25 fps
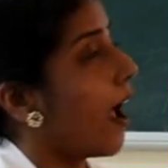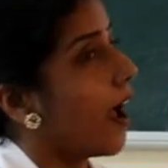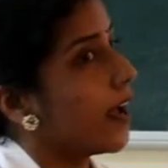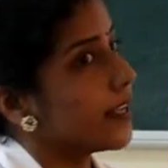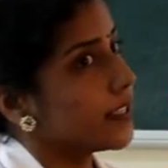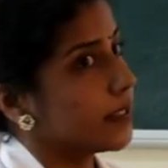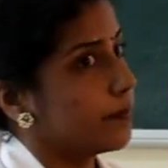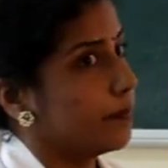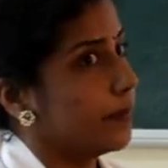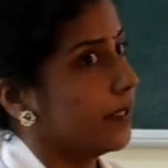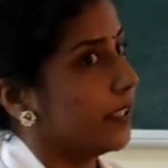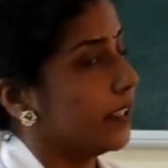
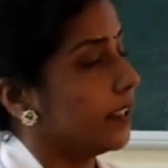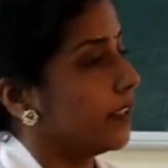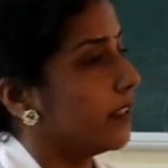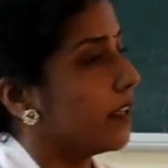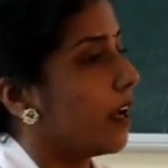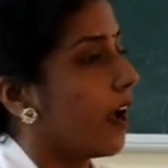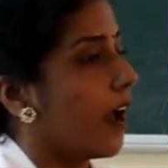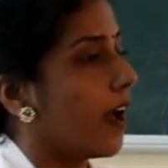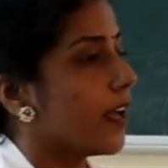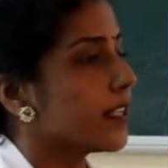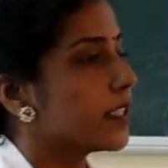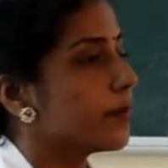aspirin.
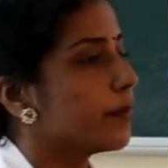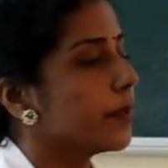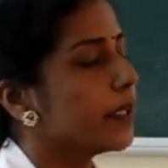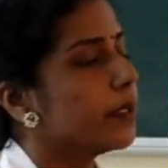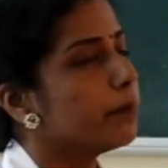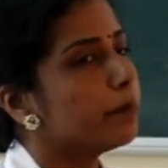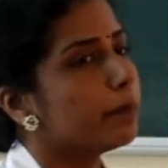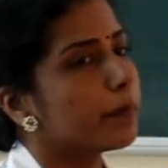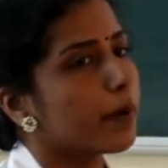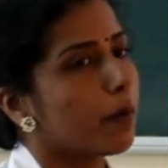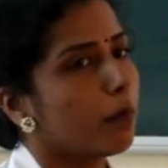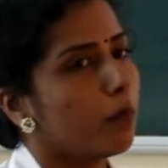
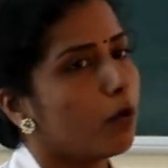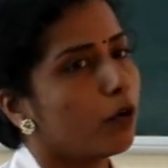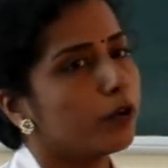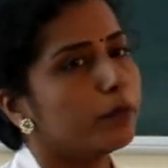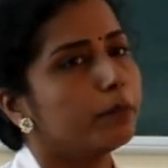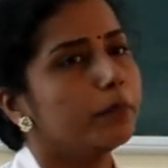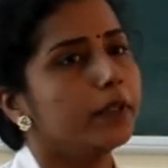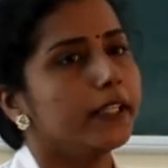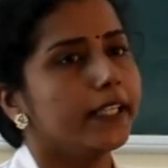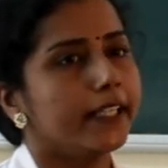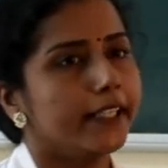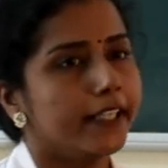Aspirin
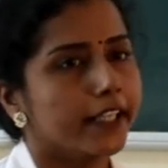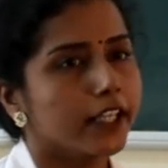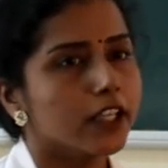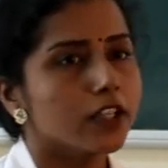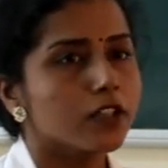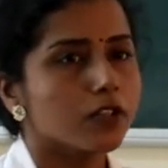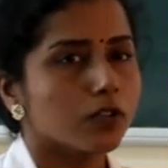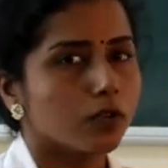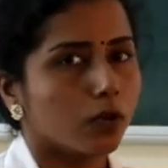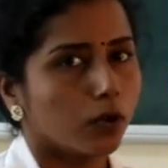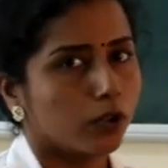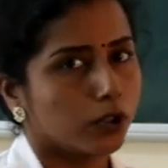promote bleeding,
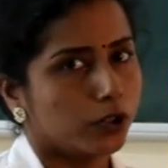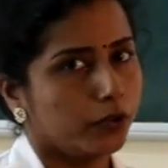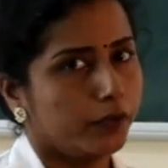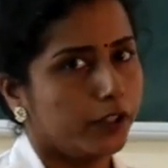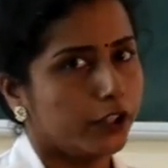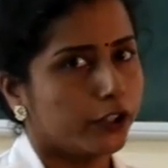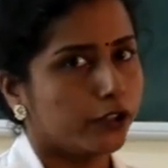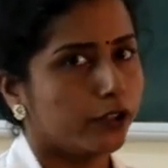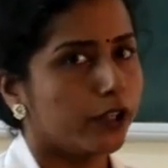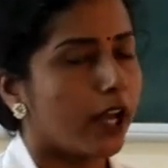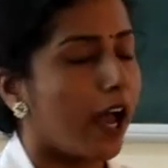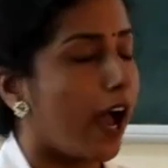so
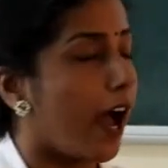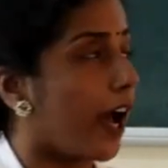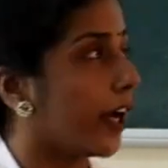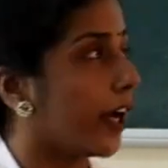we should